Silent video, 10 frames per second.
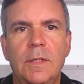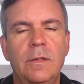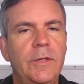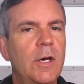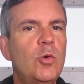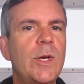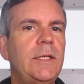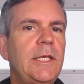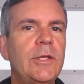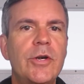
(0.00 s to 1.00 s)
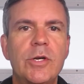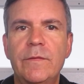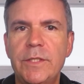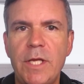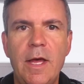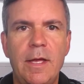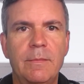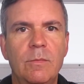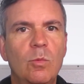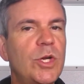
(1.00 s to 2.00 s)
They'll quickly learn over
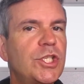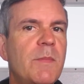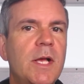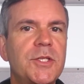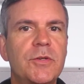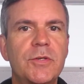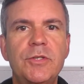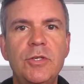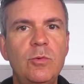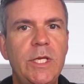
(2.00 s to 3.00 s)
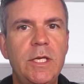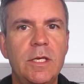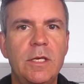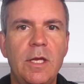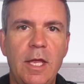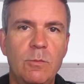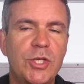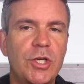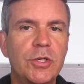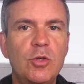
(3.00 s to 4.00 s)
time which monsters are too weak and
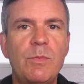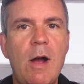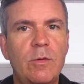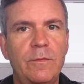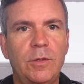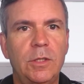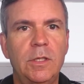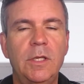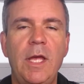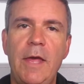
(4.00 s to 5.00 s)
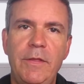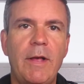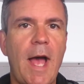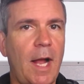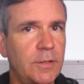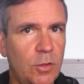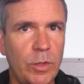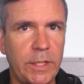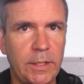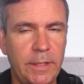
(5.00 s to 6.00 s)
which are too powerful, and they'll act
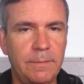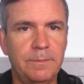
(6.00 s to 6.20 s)
accordingly.